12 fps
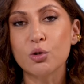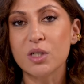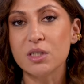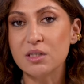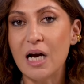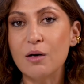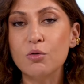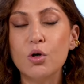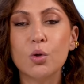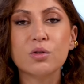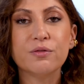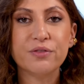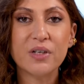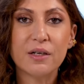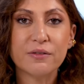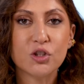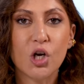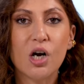you can download free
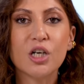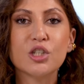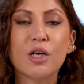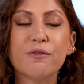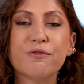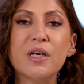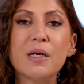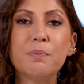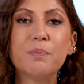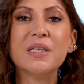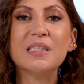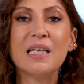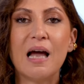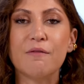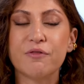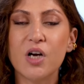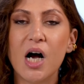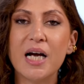of charge, a free
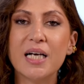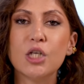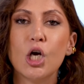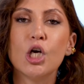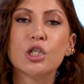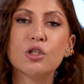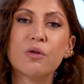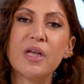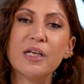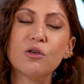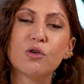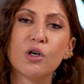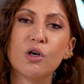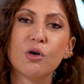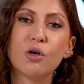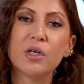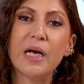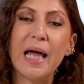PDF guide, so that you can
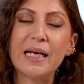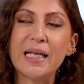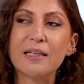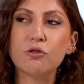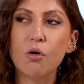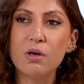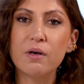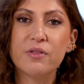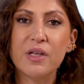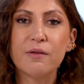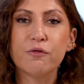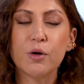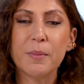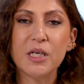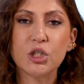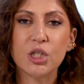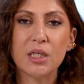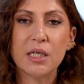learn and get all of the
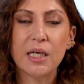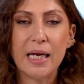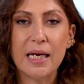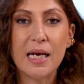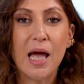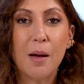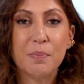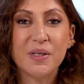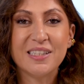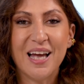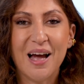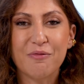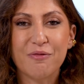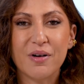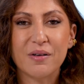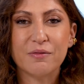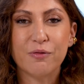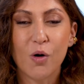information in a
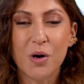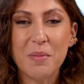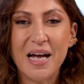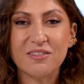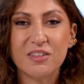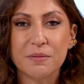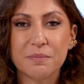PDF format.